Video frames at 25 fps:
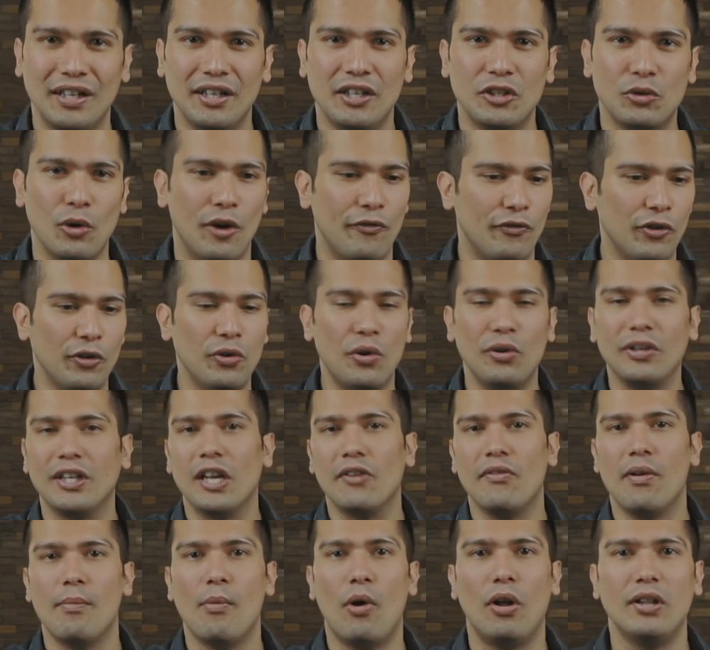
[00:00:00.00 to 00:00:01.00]
So if you don't
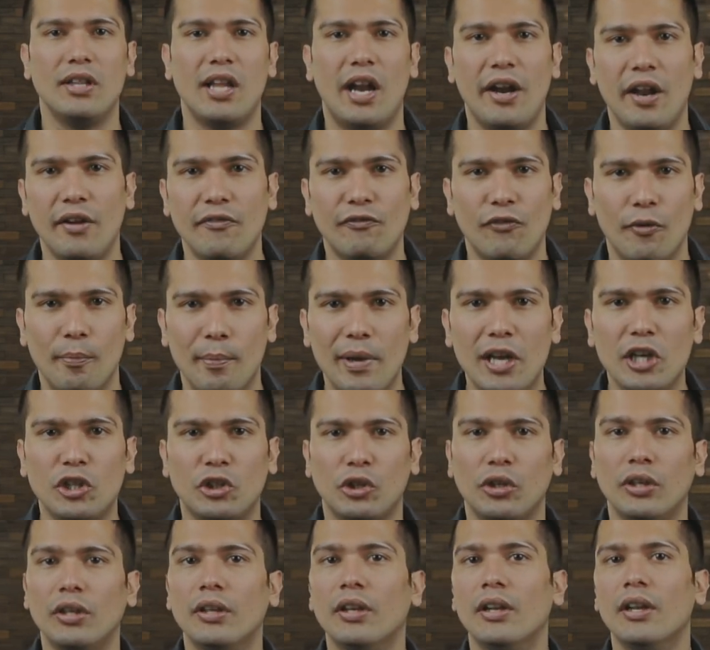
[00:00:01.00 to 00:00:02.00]
give him all that
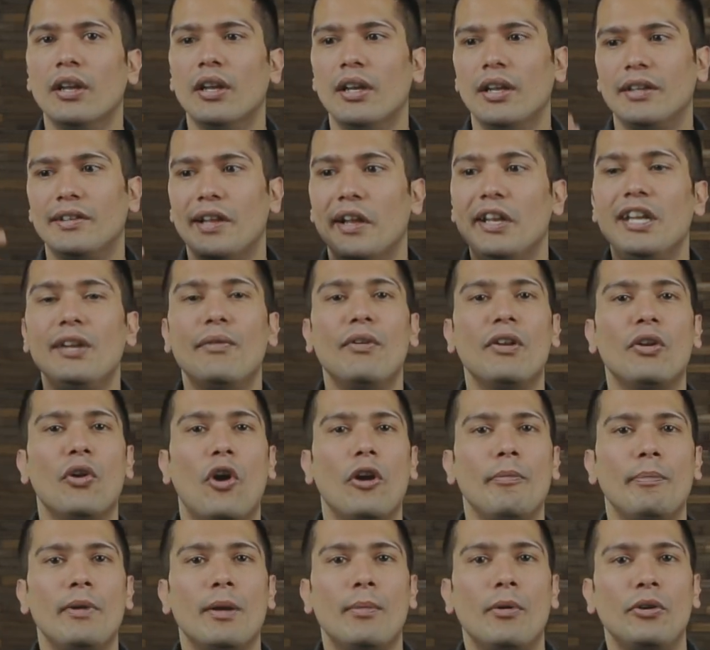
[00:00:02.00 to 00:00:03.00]
information, then he will
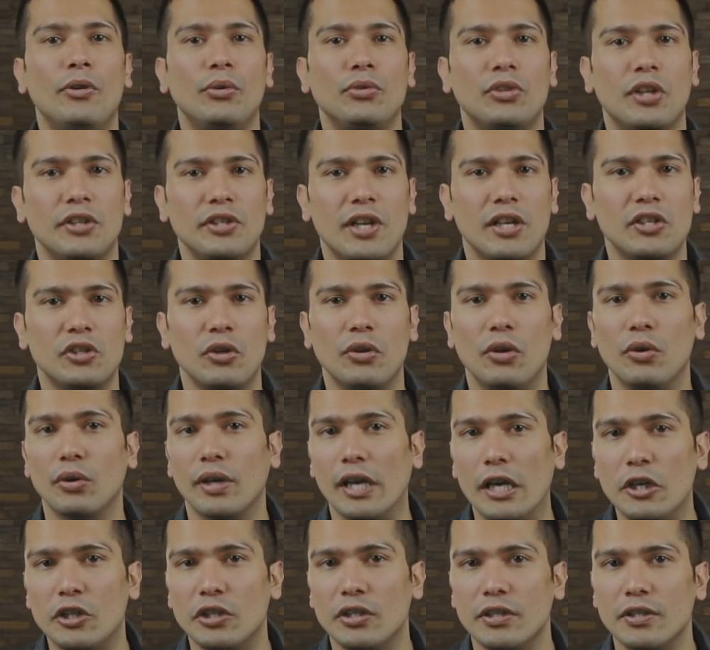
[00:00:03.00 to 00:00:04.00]
not be able to suggest you
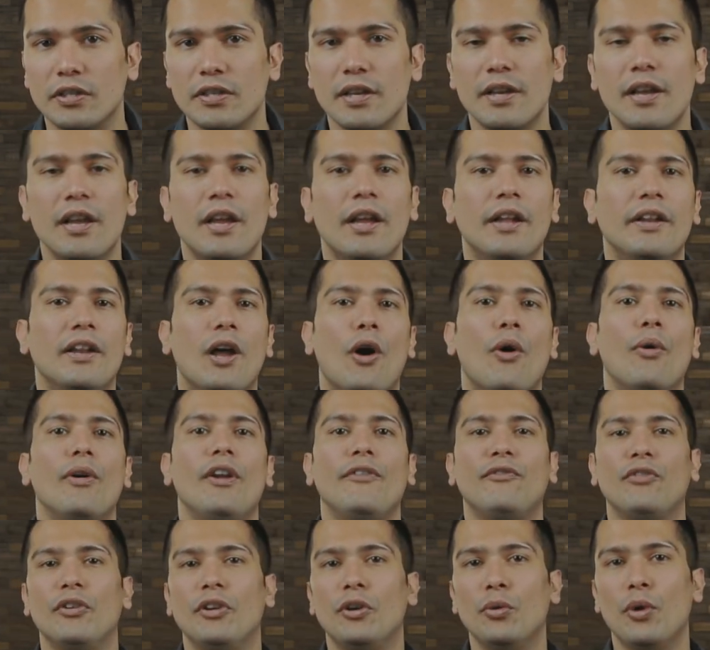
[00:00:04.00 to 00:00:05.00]
locations. Now,
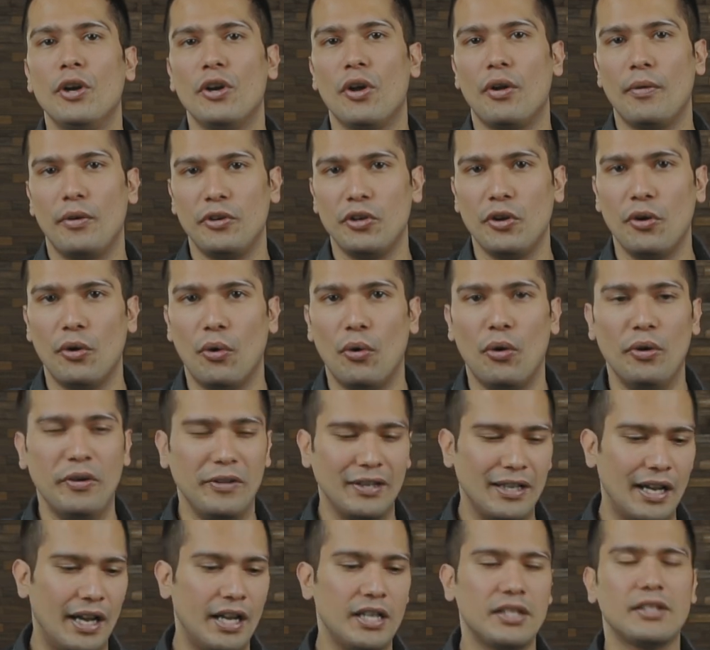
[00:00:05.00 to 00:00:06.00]
if you do it on your own,
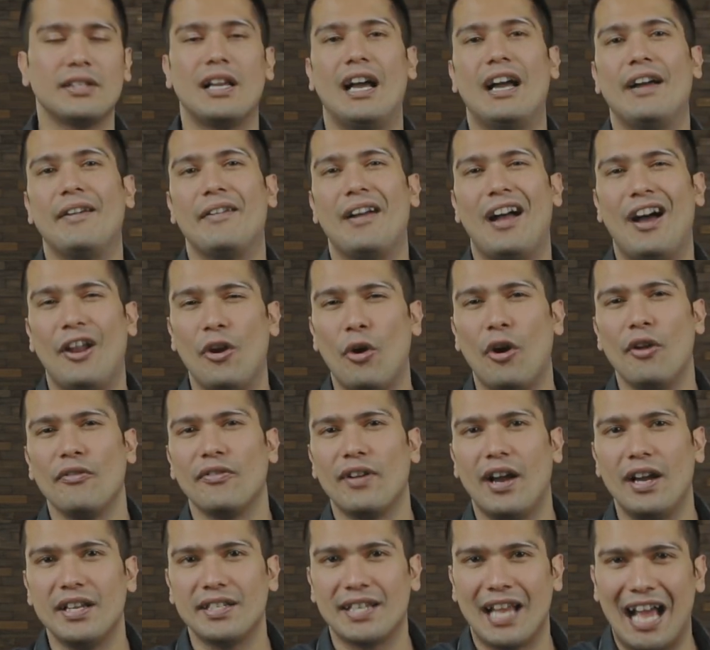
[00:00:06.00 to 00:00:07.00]
guys, a lot of
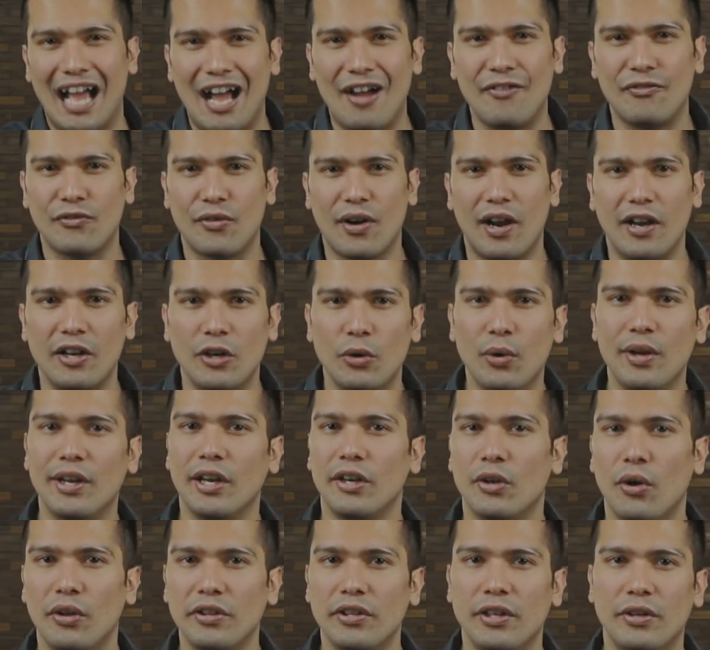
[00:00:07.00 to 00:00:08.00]
guys have tried doing
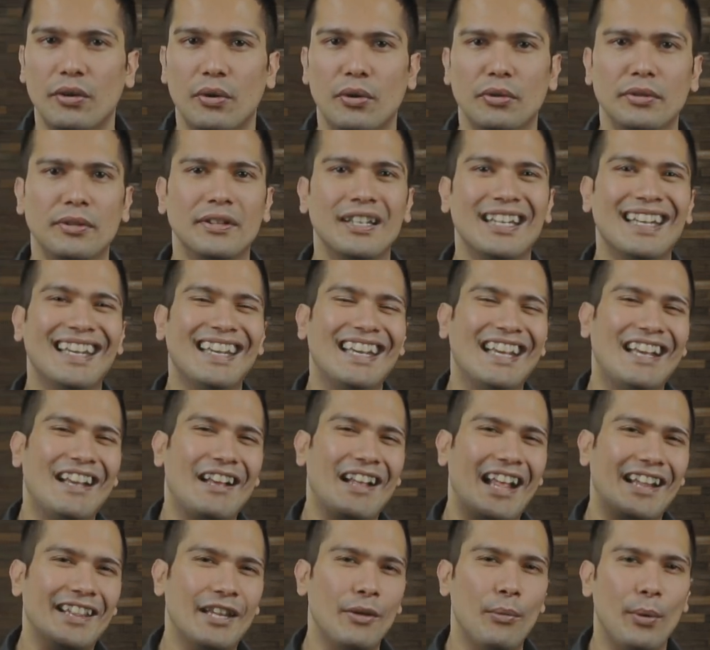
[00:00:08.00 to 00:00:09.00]
it on their own,
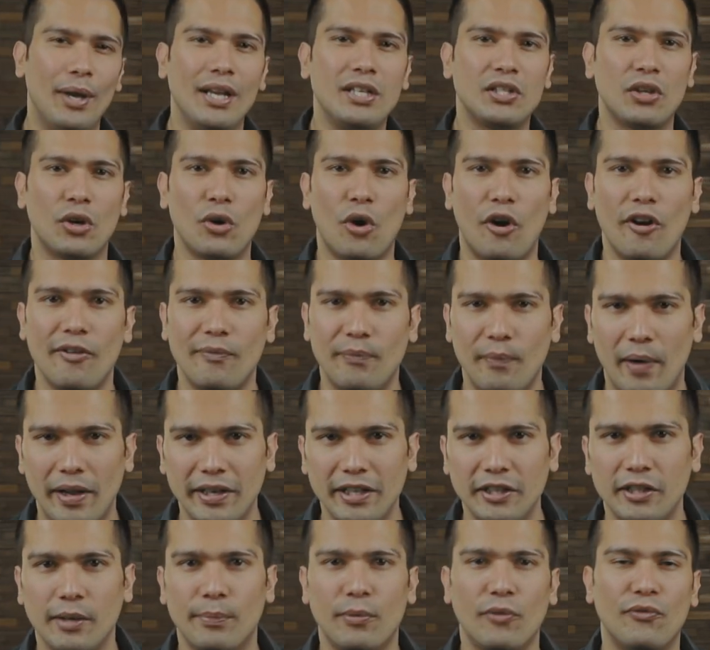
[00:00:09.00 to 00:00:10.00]
and they waste a lot of
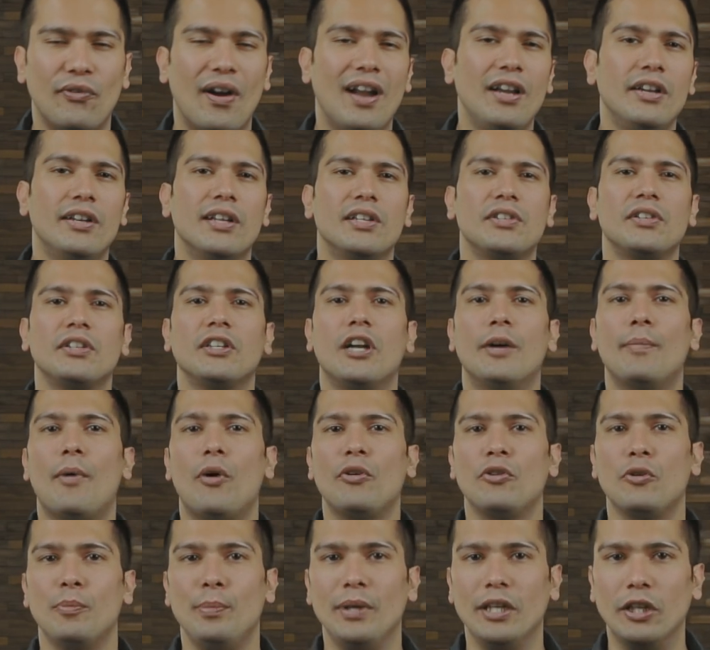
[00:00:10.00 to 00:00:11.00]
money. The profile doesn't come
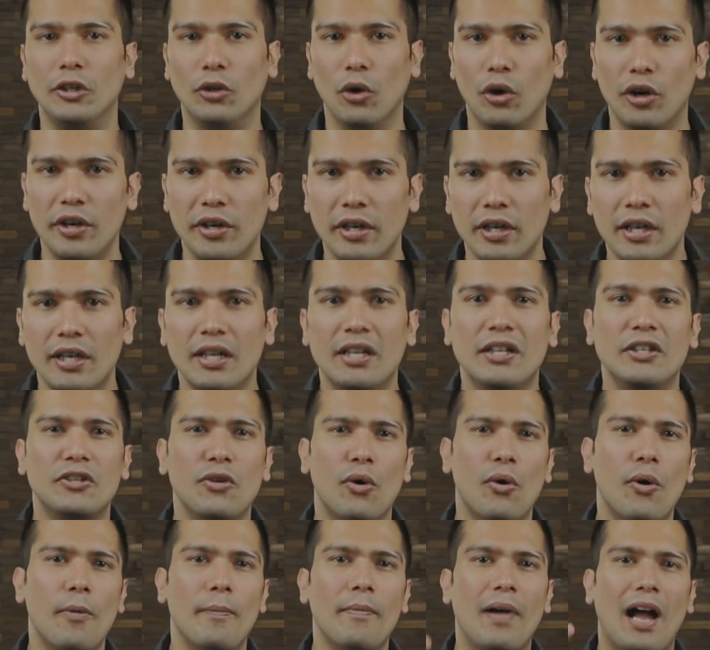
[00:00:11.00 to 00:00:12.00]
out to be good.
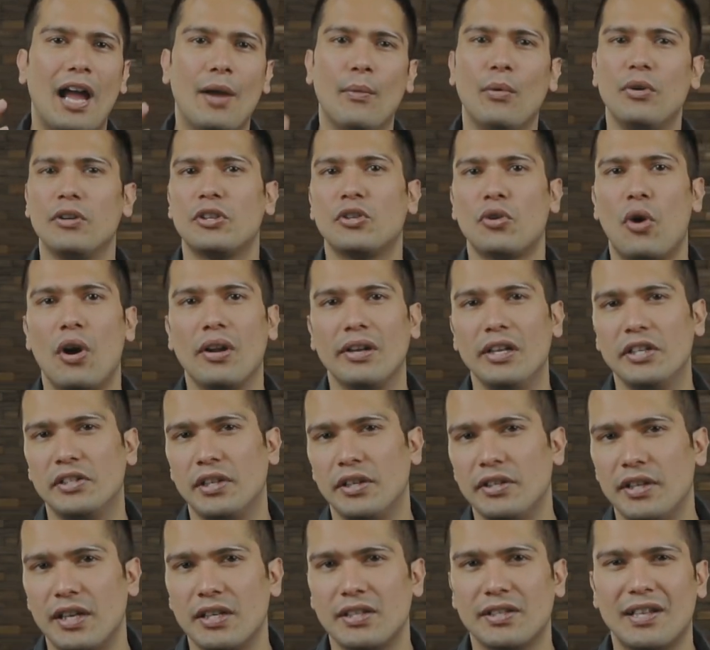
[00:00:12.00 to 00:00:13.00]
So I would strongly
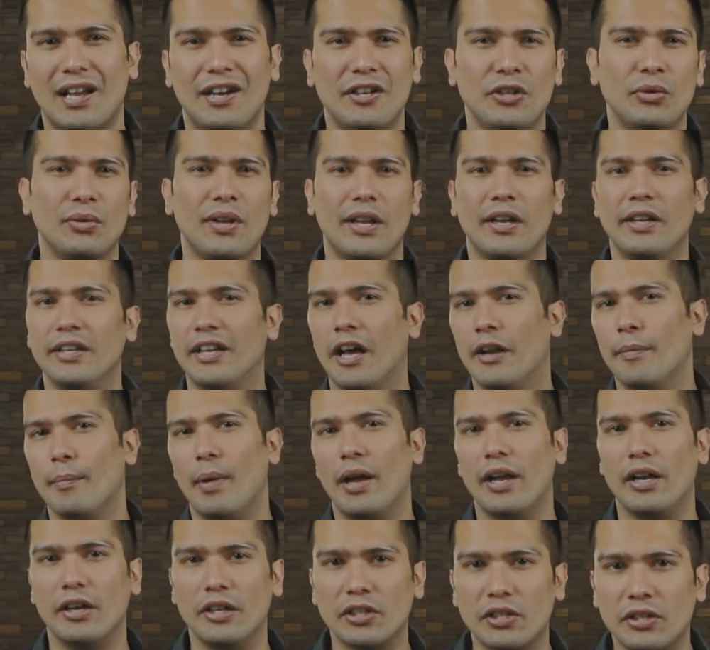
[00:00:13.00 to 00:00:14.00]
suggest that you get it done
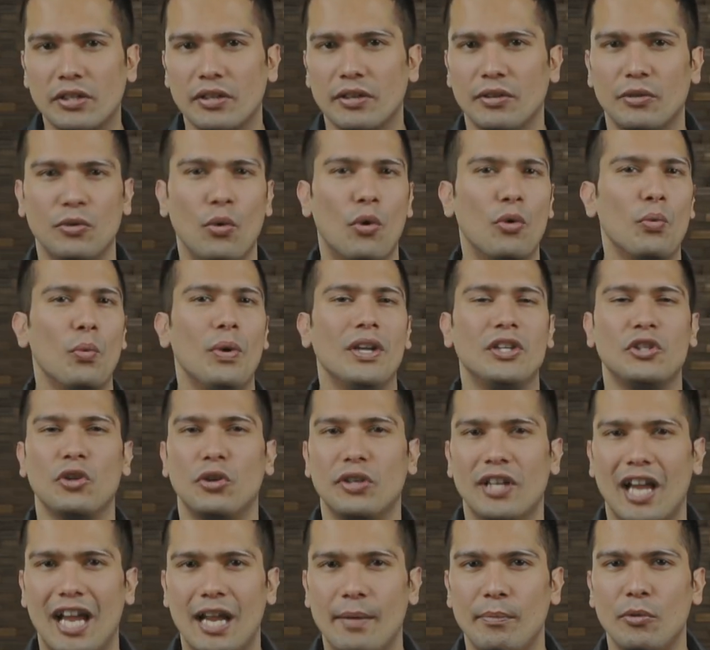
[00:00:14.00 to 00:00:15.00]
by us. Don't waste your
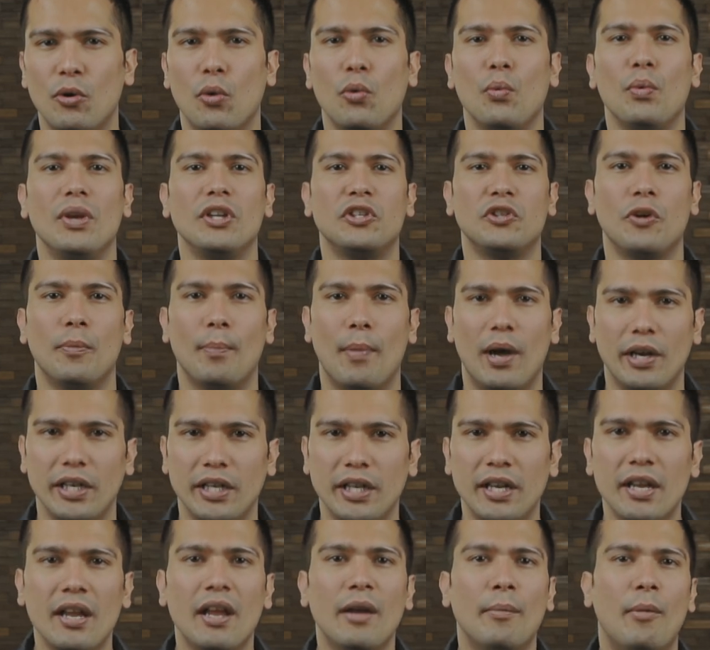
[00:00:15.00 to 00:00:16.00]
time, don't waste your money.